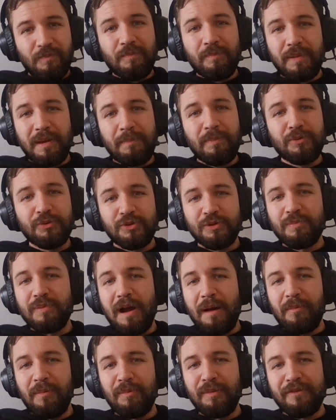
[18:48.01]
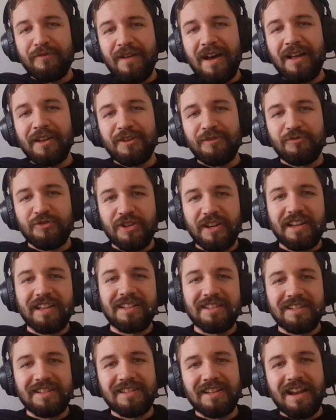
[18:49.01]
people should probably value
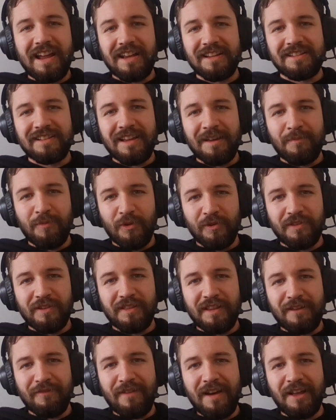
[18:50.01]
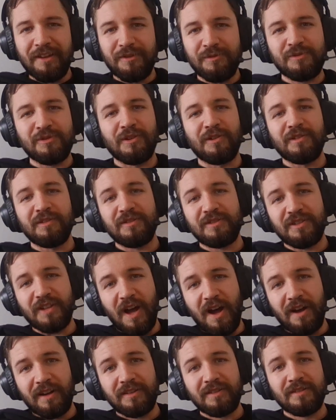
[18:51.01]
chickens as an asset more than they value certain
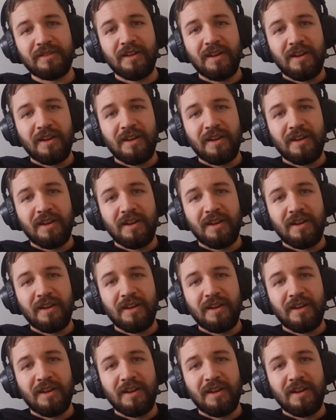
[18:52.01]
stocks.